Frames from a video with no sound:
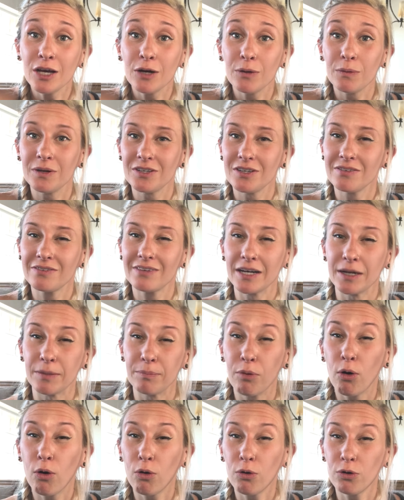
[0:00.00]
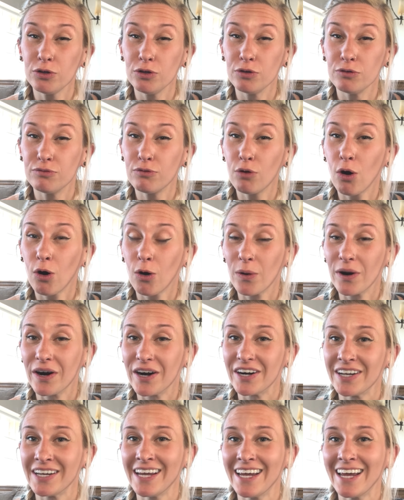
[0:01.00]
which is gonna pull you
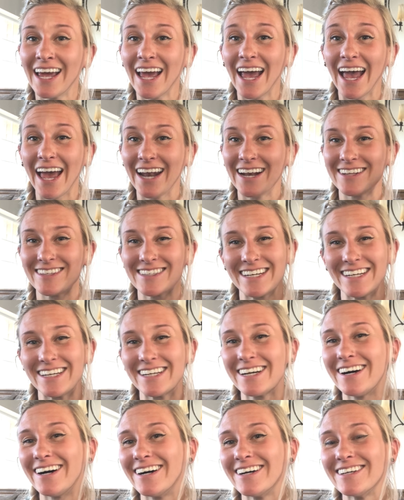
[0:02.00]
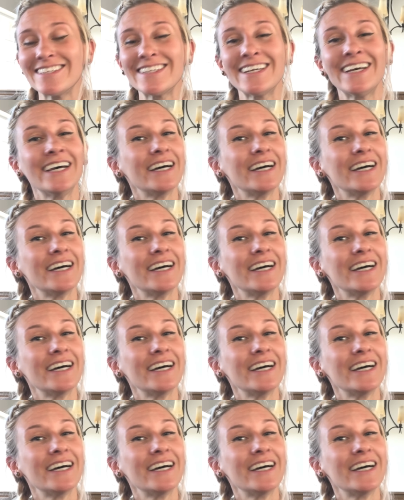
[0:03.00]
forward, and it's gonna cause